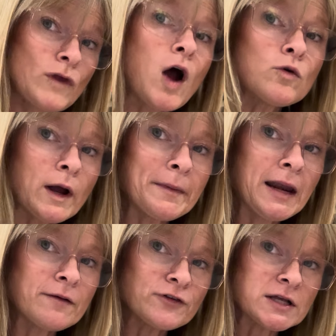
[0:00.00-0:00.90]
write my
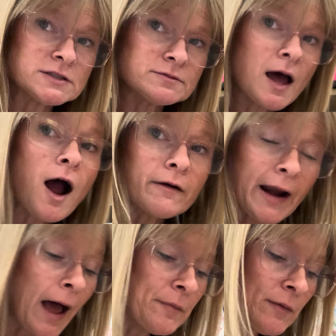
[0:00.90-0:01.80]
name, friends. All
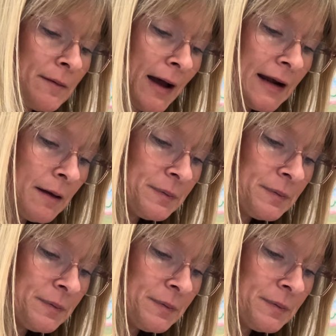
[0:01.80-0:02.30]
right, I'm going to write my name.